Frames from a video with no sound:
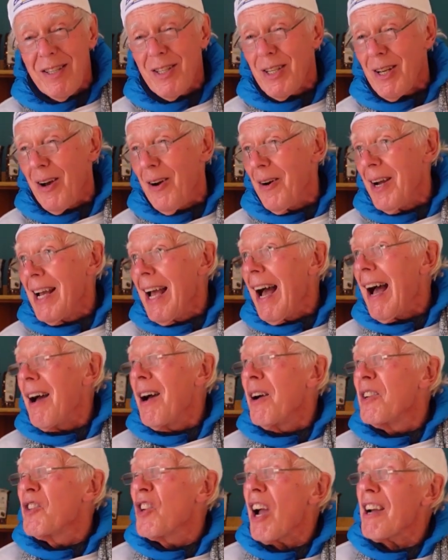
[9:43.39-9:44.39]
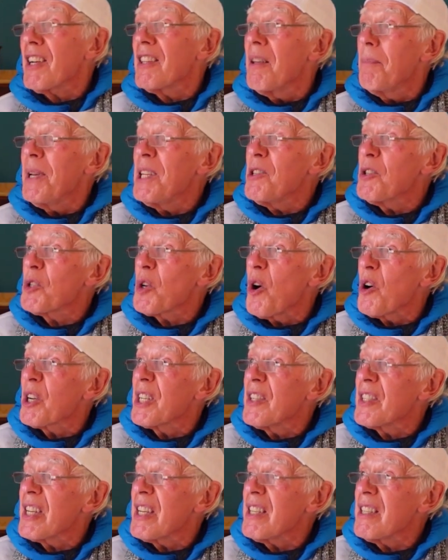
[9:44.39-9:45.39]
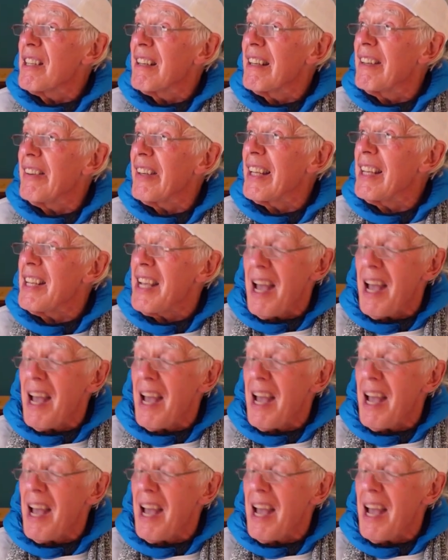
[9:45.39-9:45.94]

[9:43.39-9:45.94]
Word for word: So Jack and the Beanstalk, is it?